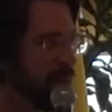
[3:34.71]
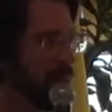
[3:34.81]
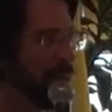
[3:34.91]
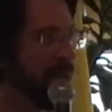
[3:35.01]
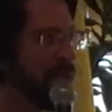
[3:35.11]

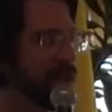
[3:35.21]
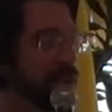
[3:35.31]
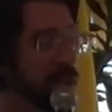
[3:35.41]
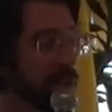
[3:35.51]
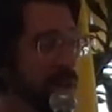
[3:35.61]
But
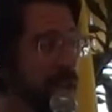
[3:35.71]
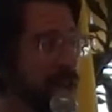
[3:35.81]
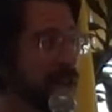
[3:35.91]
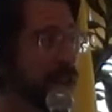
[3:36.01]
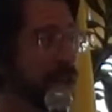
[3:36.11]
this is the
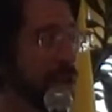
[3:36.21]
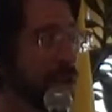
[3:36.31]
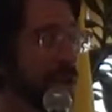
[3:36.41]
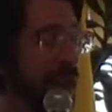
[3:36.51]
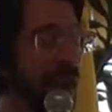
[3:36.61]
legislature
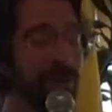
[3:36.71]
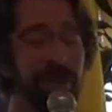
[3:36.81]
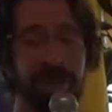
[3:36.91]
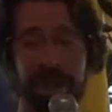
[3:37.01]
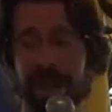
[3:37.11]
doing everything